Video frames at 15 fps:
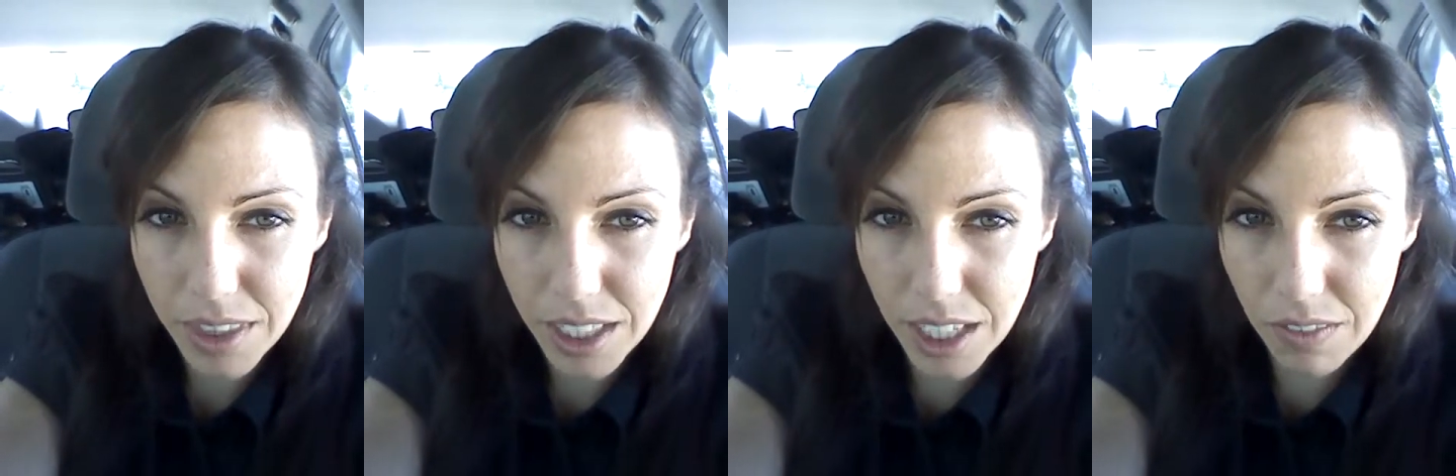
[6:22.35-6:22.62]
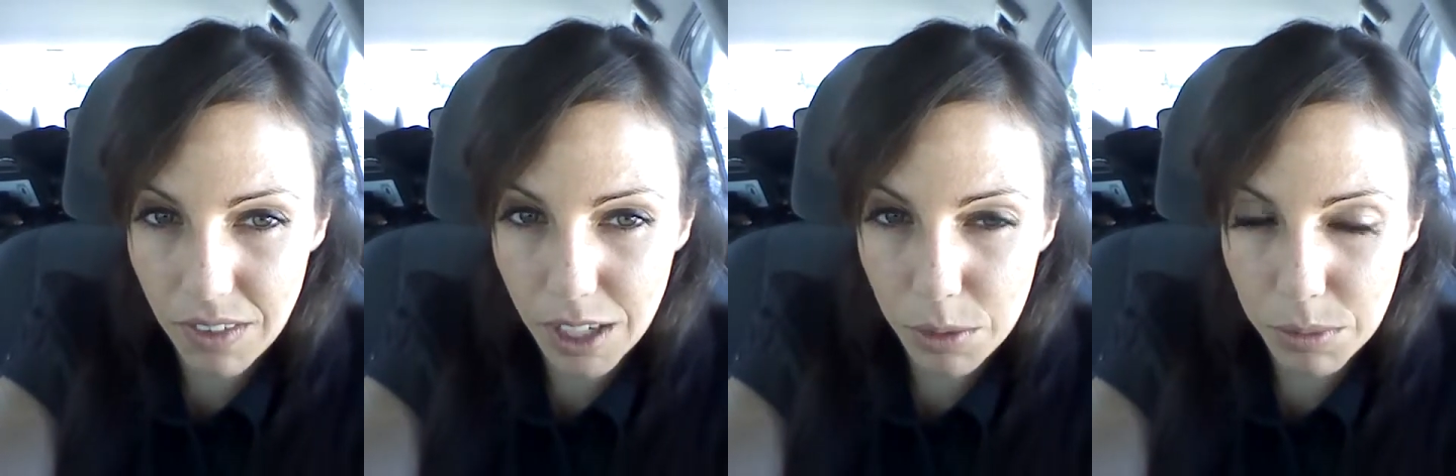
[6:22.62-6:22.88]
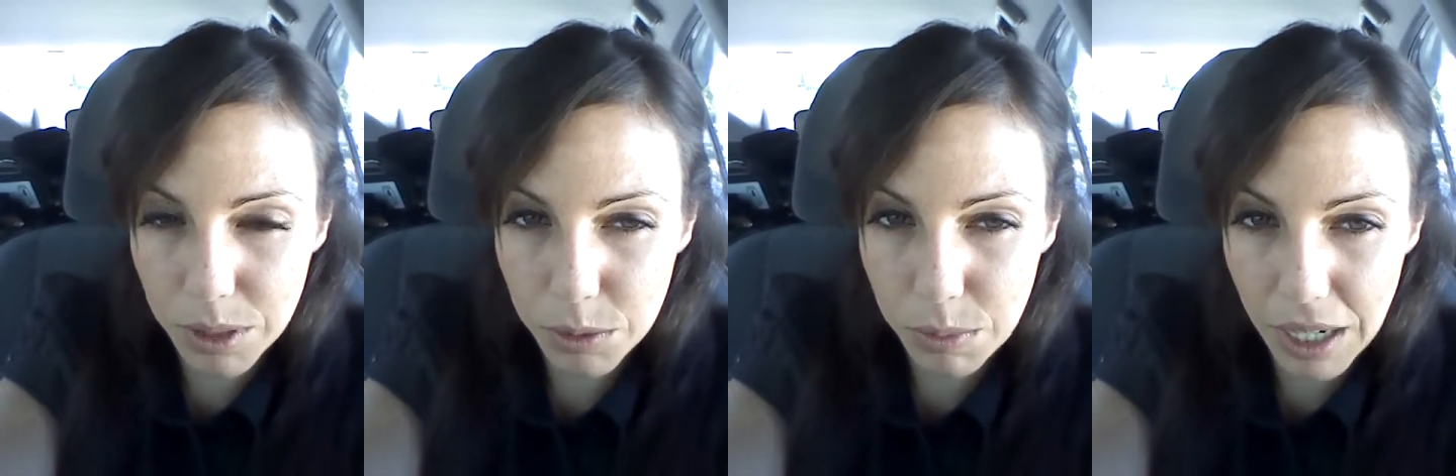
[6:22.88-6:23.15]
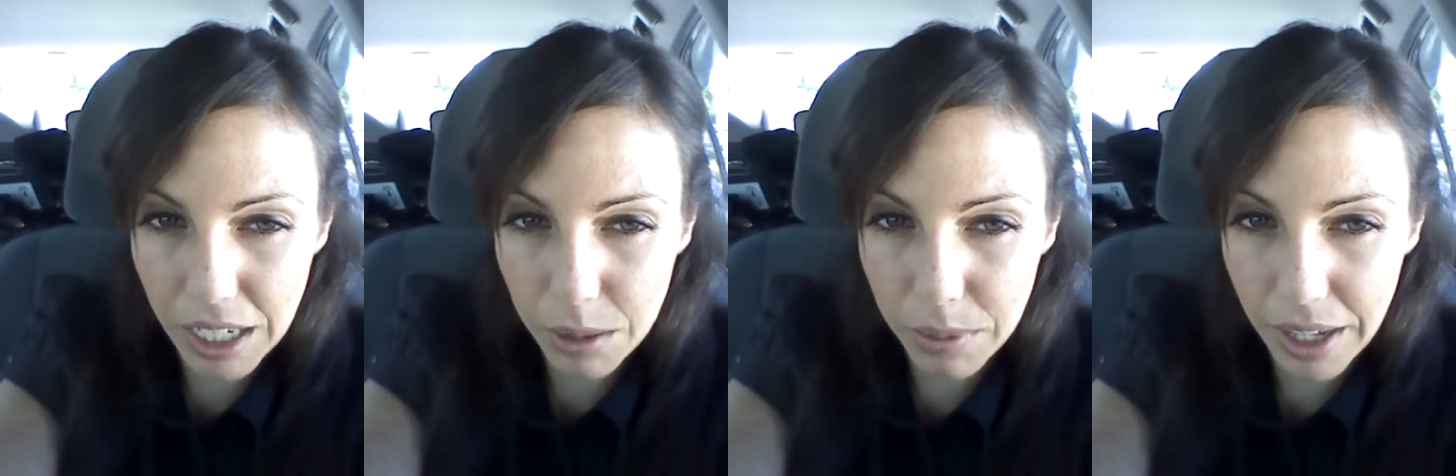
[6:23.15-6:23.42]
giving him his
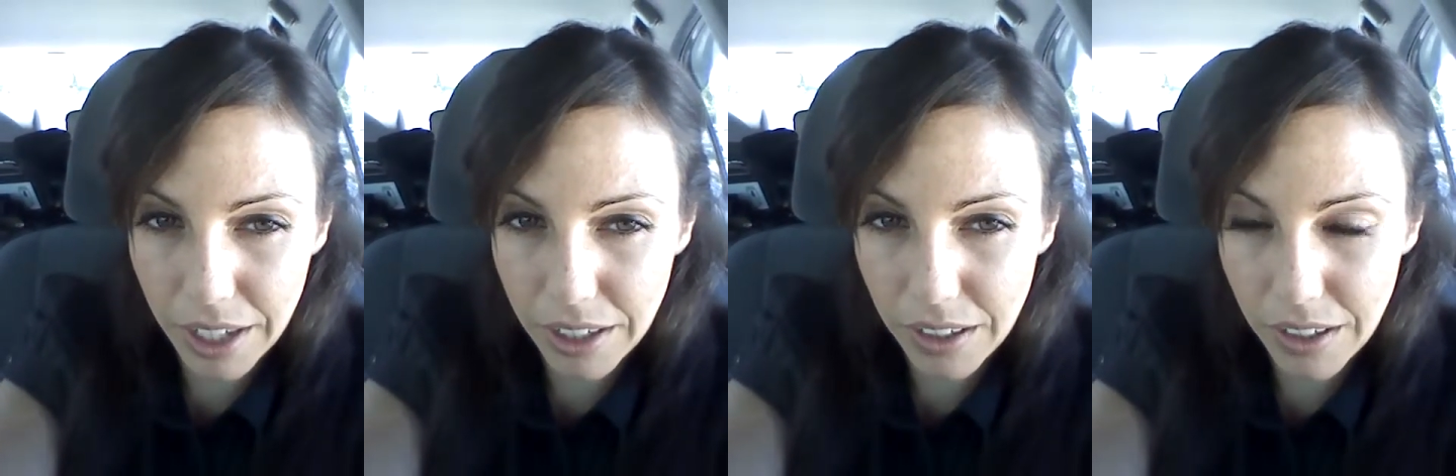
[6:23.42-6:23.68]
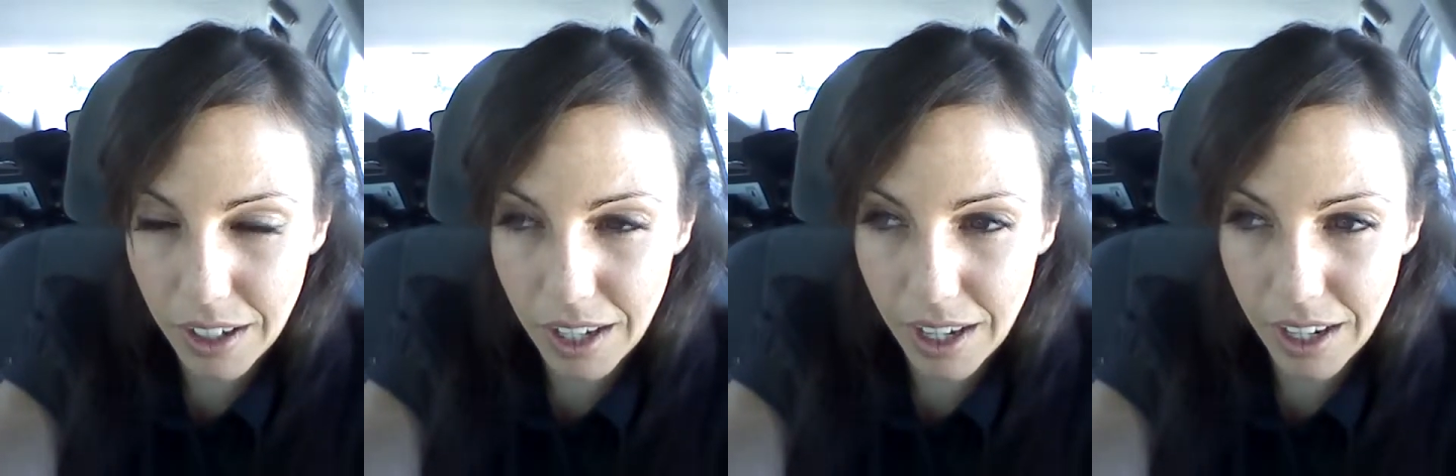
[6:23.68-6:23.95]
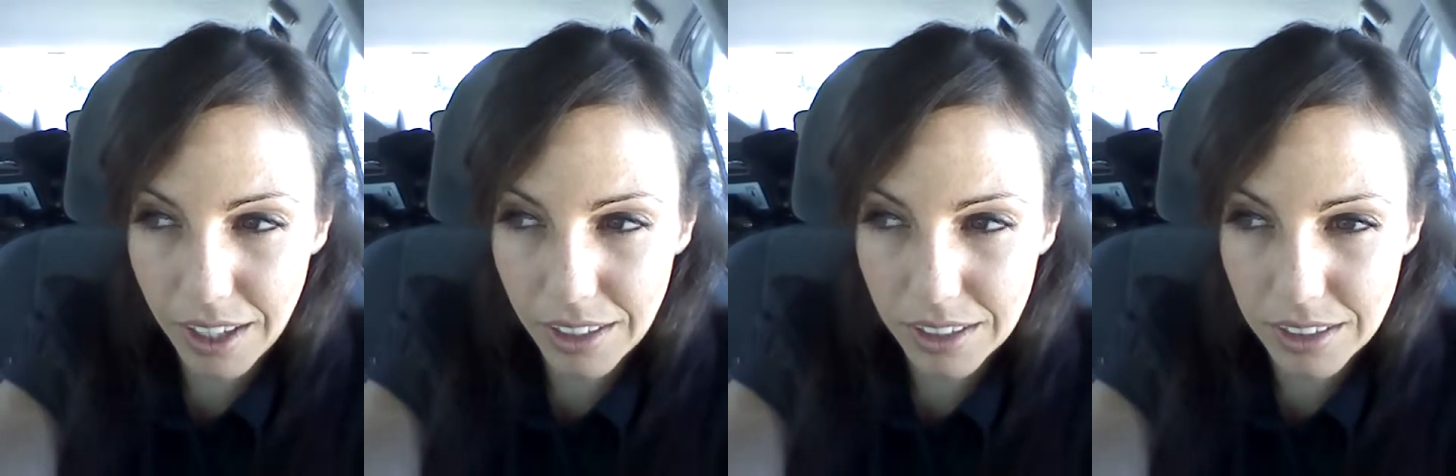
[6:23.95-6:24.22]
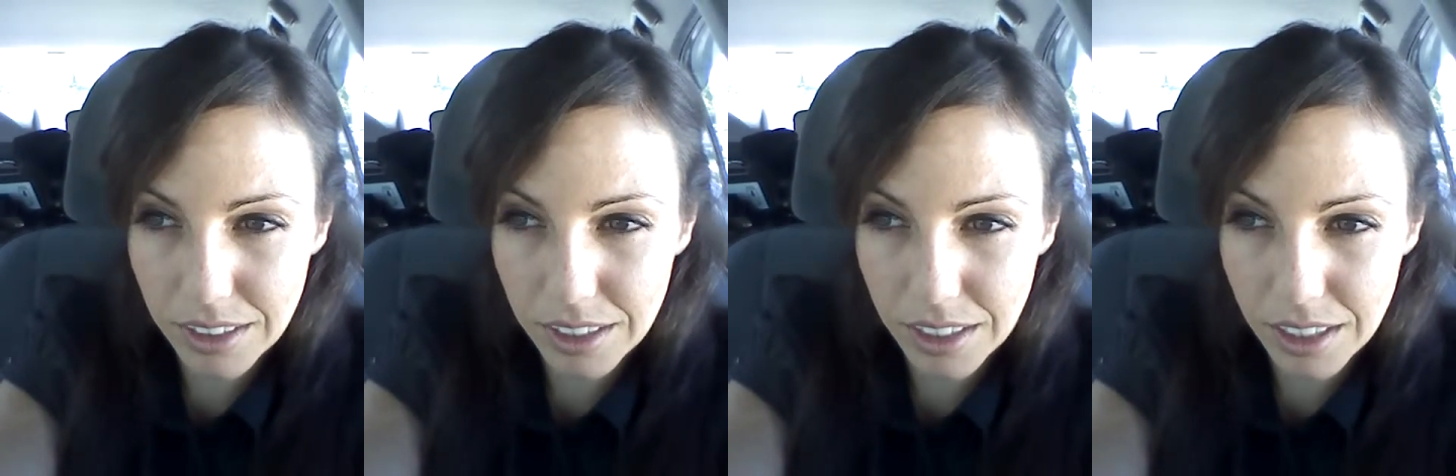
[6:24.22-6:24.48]
beta blocker
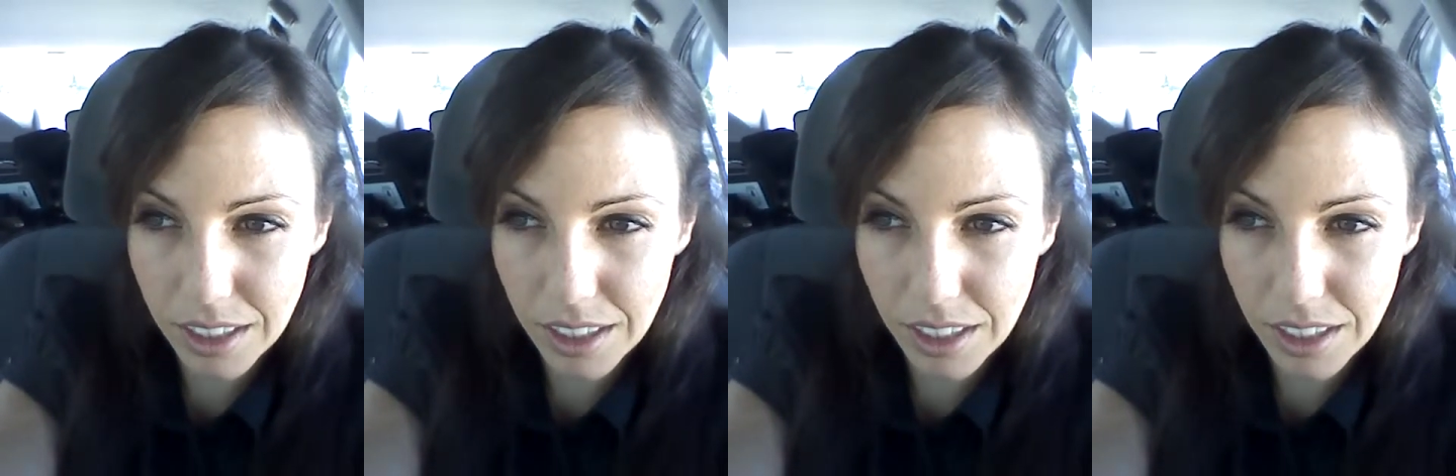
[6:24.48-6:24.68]
and